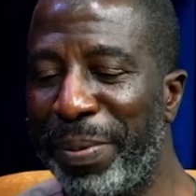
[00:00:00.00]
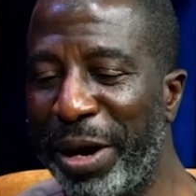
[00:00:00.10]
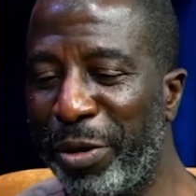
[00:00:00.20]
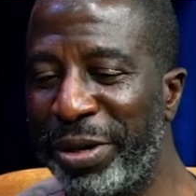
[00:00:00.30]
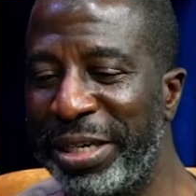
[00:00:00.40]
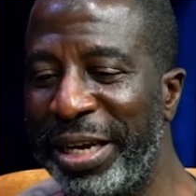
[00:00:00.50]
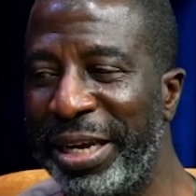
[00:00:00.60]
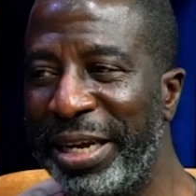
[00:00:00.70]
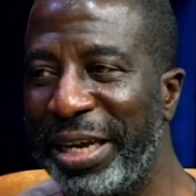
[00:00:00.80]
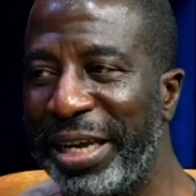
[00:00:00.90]
Akonde
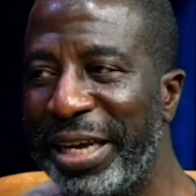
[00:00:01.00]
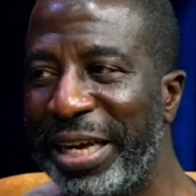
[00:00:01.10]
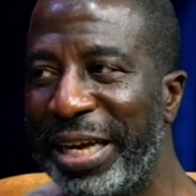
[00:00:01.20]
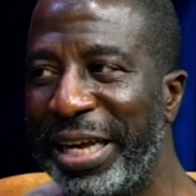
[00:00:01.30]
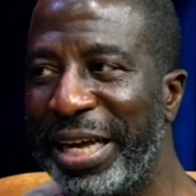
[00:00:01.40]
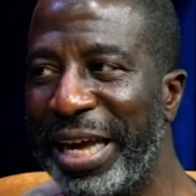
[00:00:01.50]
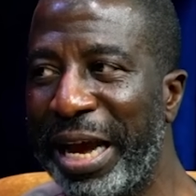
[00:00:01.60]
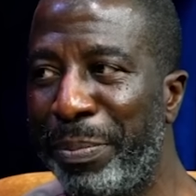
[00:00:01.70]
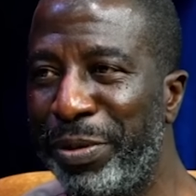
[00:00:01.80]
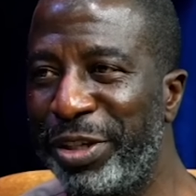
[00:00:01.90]

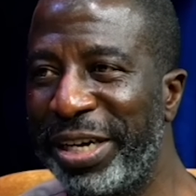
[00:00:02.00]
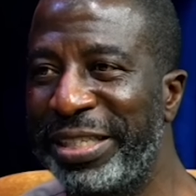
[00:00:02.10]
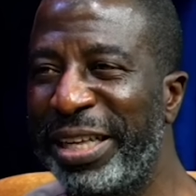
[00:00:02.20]
appreciated